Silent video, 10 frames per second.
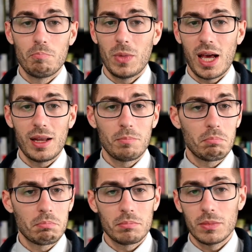Not
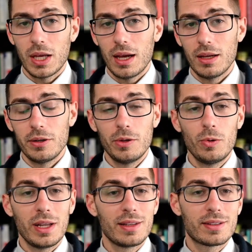Uh, new
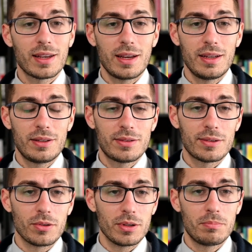
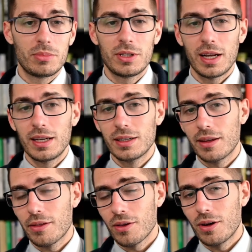insights or changing
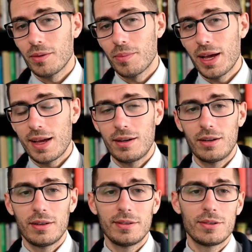thought
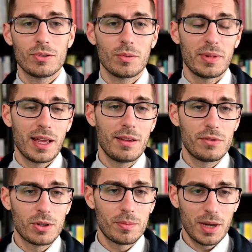patterns or
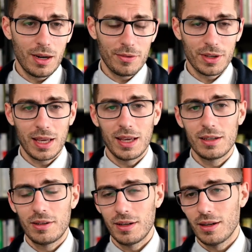behavioral
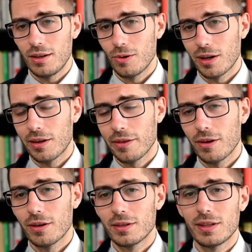modification or
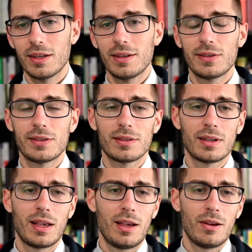catharsis
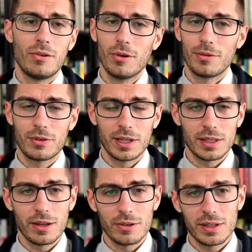or free
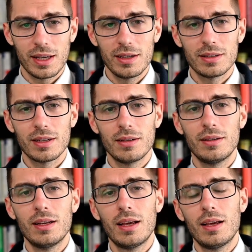association,
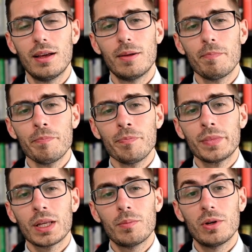
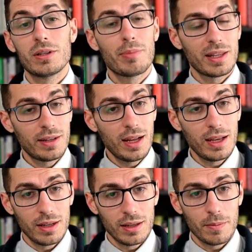but
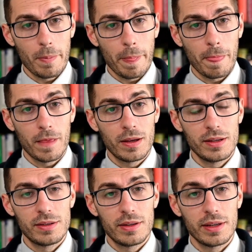spontaneity
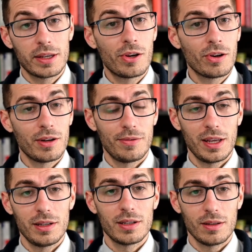is the curative
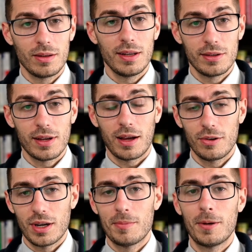agent in
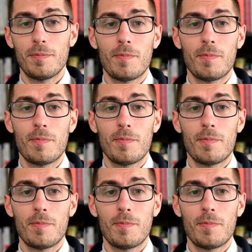psychodrama.